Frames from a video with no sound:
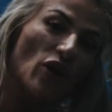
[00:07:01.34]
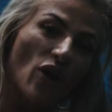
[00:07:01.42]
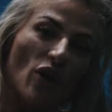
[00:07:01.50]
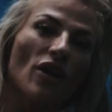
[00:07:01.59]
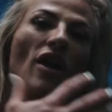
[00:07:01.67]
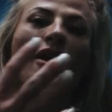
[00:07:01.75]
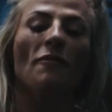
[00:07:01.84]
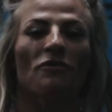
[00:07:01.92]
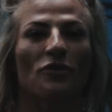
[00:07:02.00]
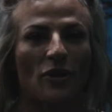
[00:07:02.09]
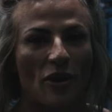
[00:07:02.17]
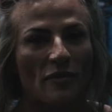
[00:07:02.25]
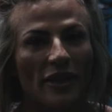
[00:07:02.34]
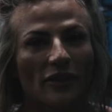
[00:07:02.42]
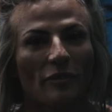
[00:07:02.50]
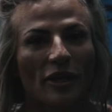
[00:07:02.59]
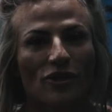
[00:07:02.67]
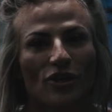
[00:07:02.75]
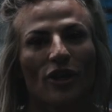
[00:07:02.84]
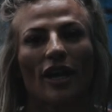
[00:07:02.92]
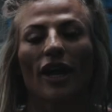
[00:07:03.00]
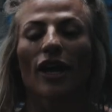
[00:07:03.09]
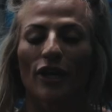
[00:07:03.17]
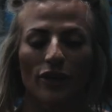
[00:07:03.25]
along throughout my Olympia
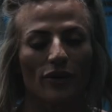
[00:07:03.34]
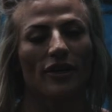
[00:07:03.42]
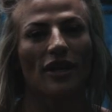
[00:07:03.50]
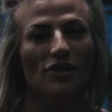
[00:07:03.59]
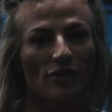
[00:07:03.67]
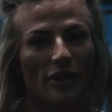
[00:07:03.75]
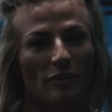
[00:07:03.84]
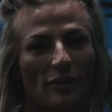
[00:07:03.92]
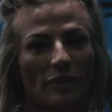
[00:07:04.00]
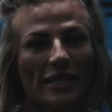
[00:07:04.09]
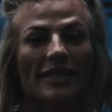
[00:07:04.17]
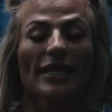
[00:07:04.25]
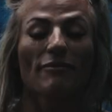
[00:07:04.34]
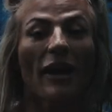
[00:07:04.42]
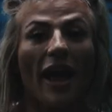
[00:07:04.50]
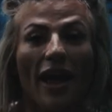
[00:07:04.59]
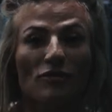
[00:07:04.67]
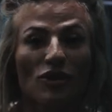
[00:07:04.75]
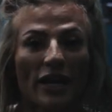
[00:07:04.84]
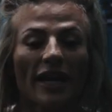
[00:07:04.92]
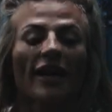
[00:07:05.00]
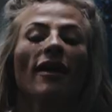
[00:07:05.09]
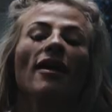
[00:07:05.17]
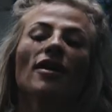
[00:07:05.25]
journey, you know that I do implement this in my ab
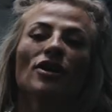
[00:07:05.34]
training.